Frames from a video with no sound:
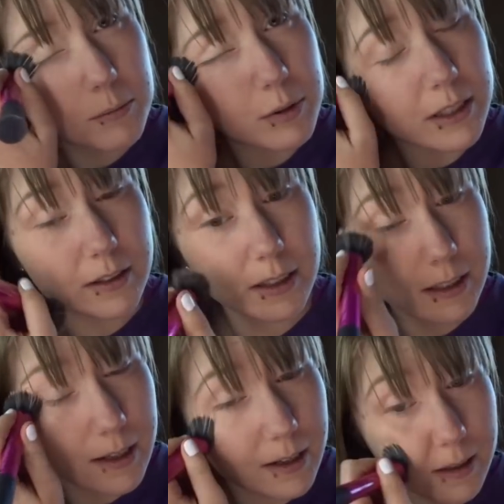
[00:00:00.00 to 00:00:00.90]

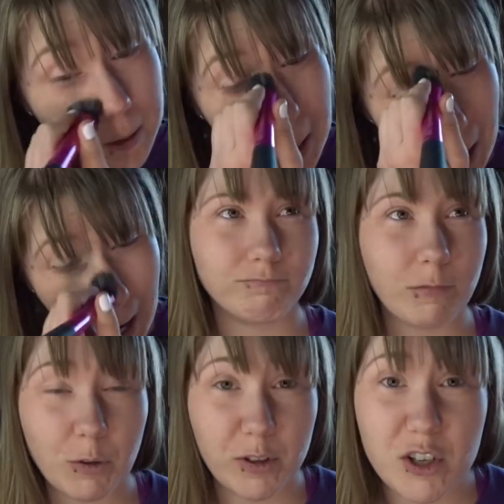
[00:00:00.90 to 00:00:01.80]
completely uh,
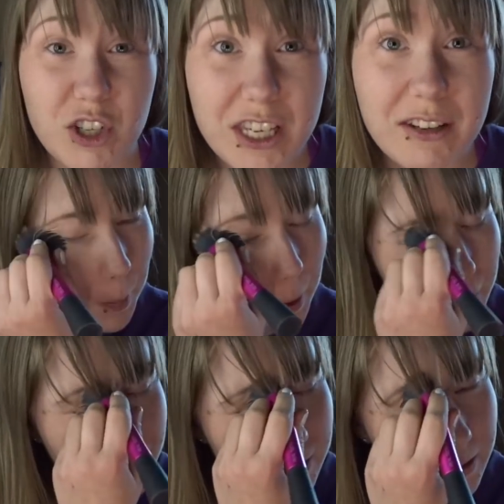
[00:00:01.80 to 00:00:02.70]
officially,
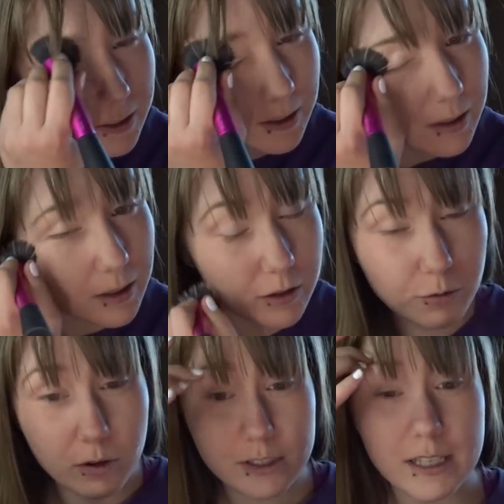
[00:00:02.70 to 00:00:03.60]
but
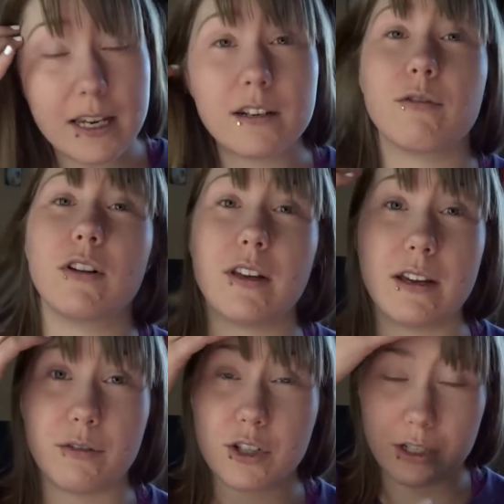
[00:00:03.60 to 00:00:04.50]
towards the end of her
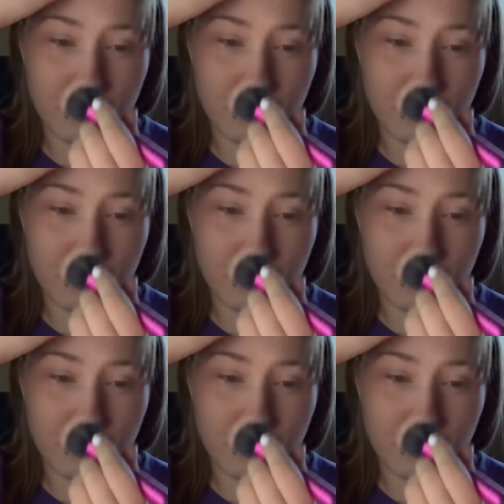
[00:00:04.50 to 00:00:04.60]
life she